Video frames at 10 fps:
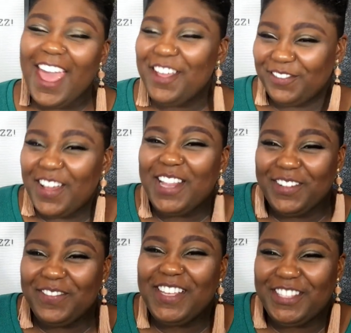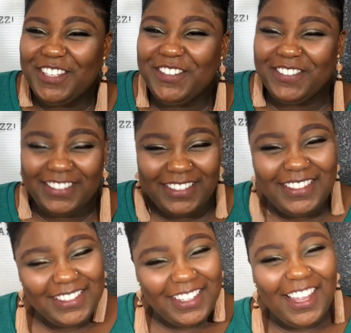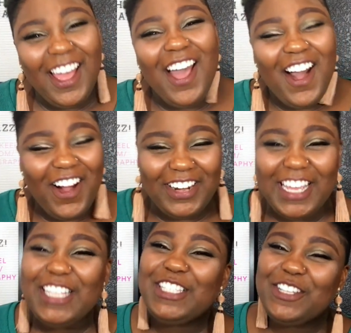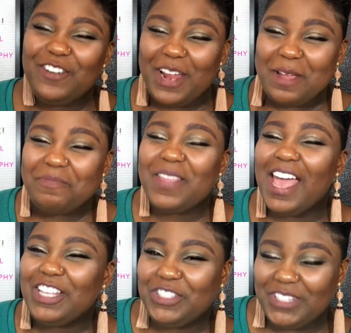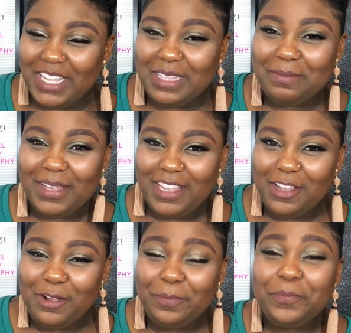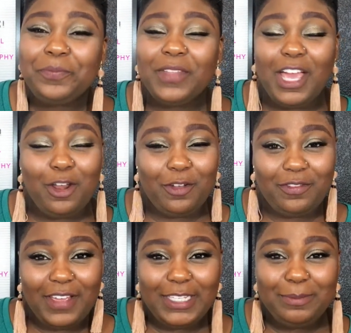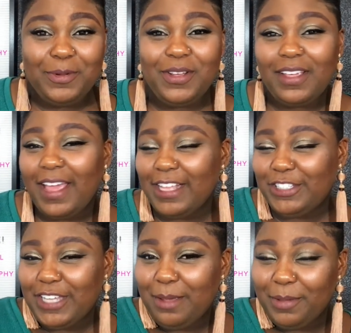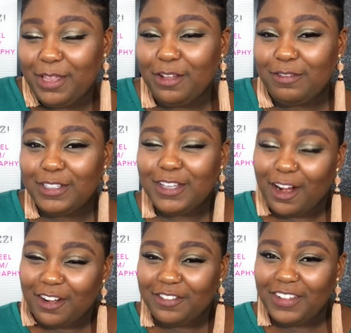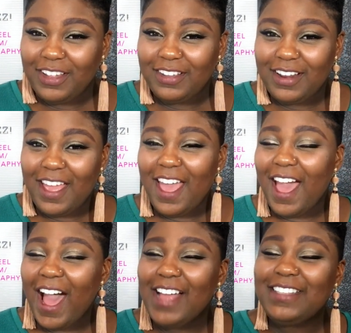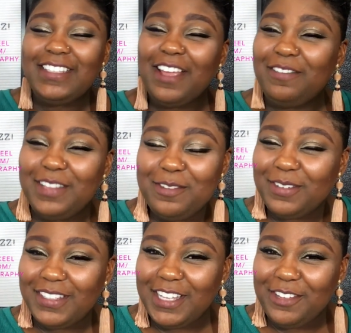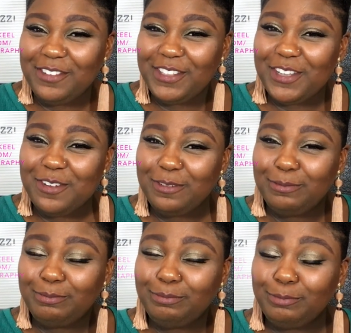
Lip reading: And follow me too on Instagram at Jazzella McKeel and on Facebook at McKeel Photography. I definitely will see you soon.